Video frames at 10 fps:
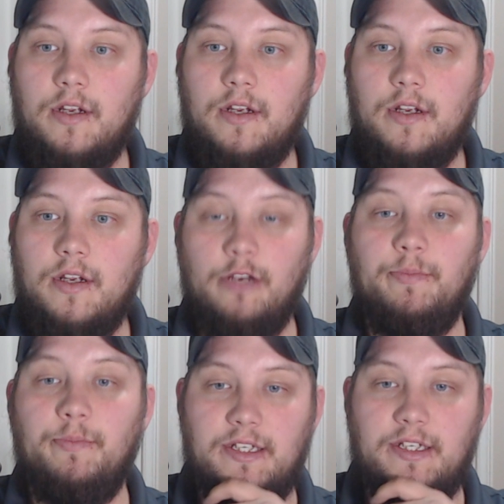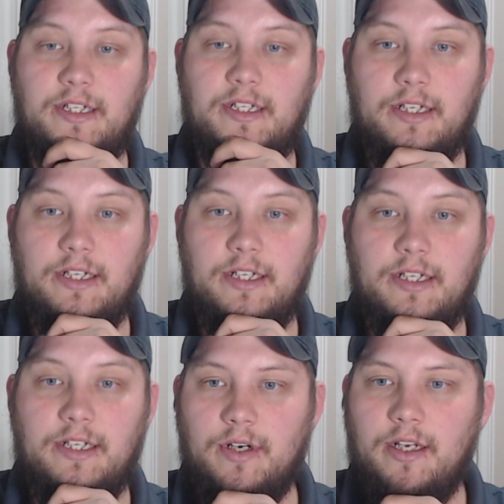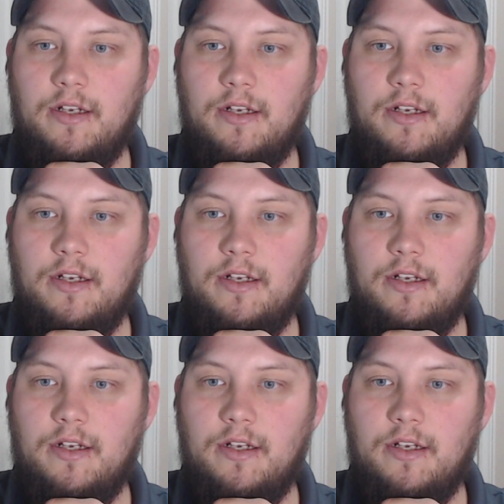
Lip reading: And he'll be at TST also, right?